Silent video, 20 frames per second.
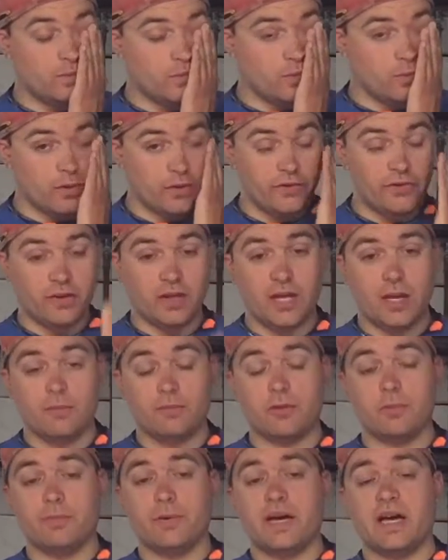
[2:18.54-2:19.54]
The ones that came
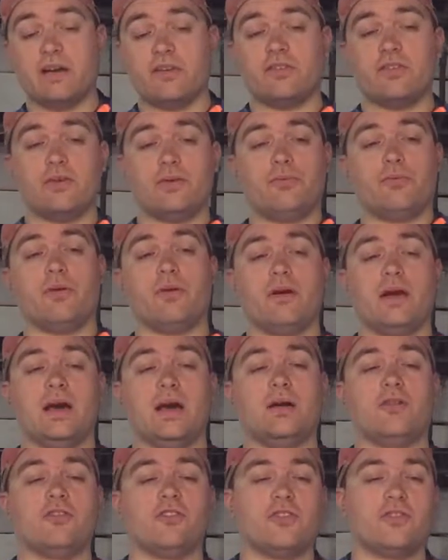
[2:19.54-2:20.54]
with the box, I threw it
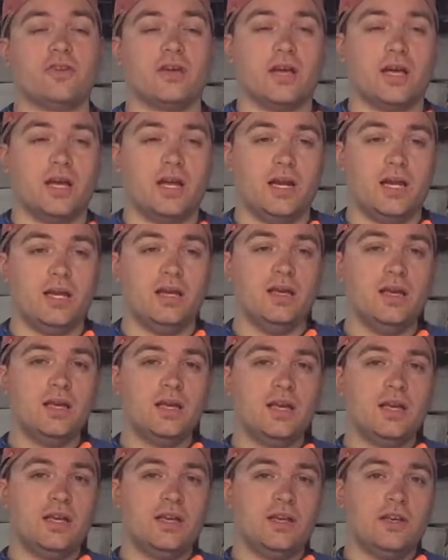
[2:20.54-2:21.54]
out just like any
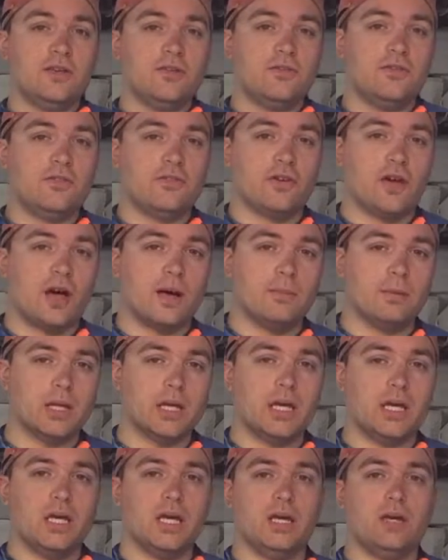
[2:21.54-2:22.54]
saw
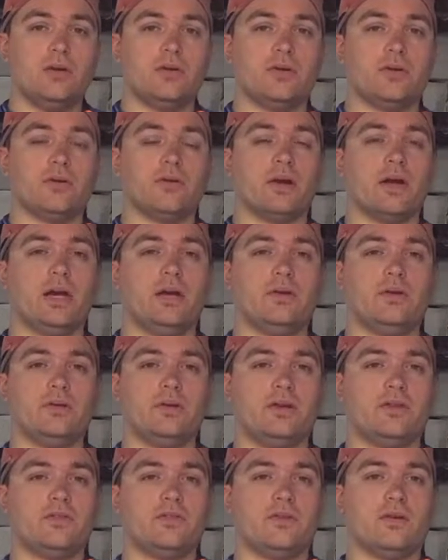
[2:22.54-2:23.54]
blade or grinder
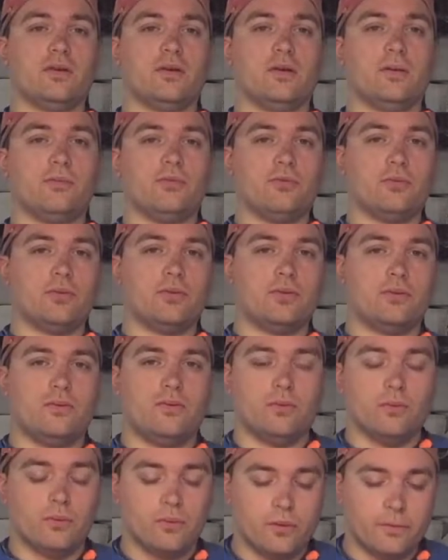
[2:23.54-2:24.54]
disc that comes with the
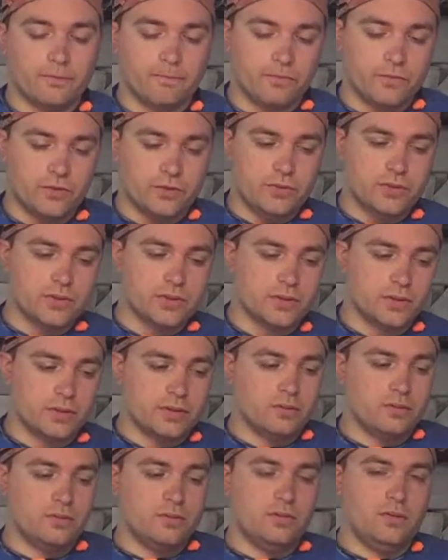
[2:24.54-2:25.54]
tool.
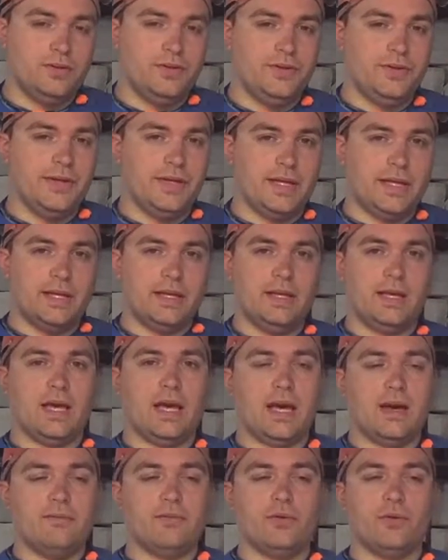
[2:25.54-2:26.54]
Usually
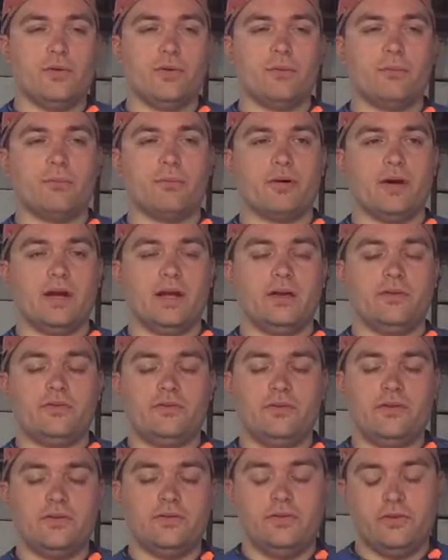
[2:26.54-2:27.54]
you have your own
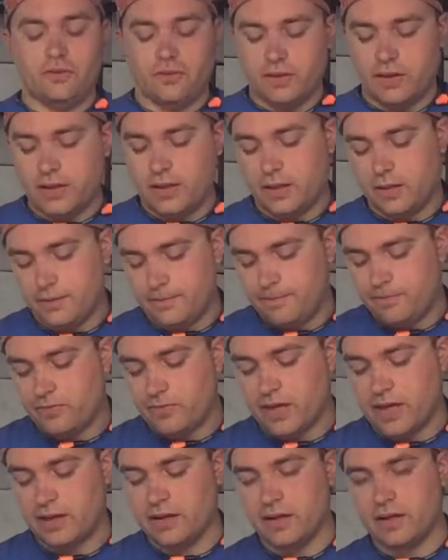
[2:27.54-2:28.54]
brands that you like.
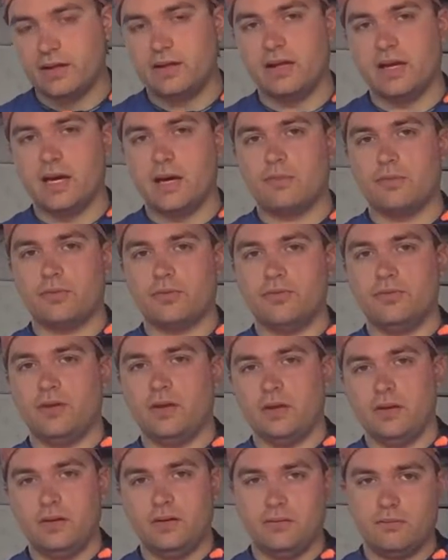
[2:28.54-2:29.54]
I like Diablo
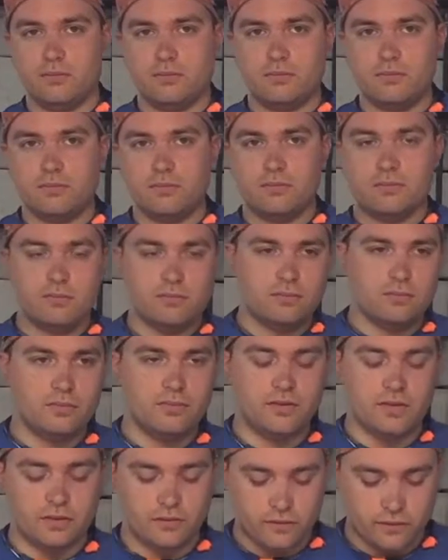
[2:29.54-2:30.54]
sanding
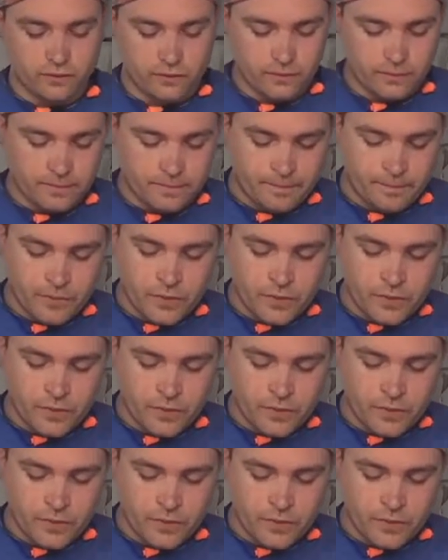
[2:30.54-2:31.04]
discs.